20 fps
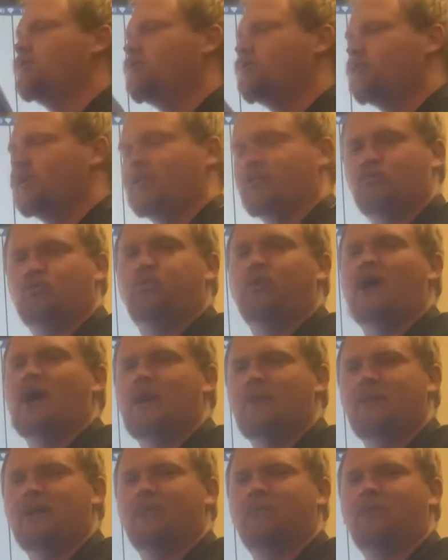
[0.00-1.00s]
there's quite
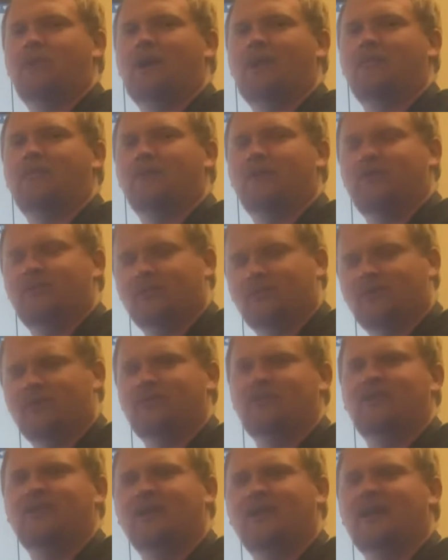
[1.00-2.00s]
a bit of properties, so there's a
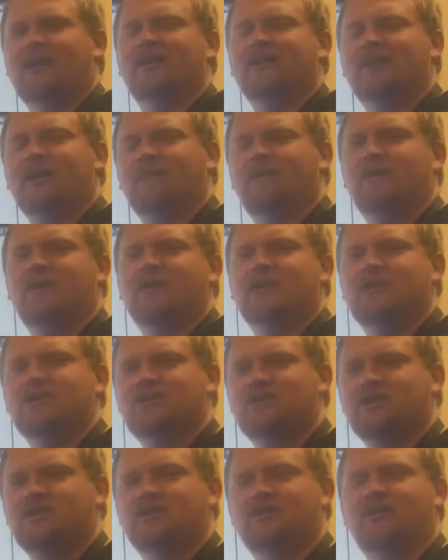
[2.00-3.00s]
lot of
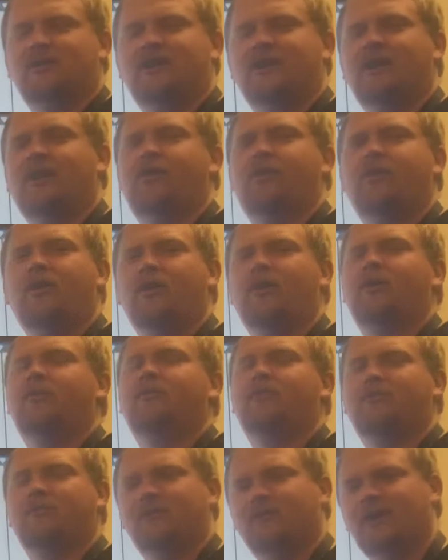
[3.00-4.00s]
definitions, a lot of theorems
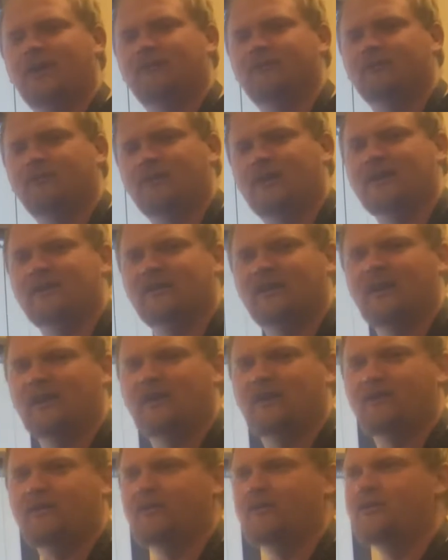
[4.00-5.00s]
that we're going to have to write down.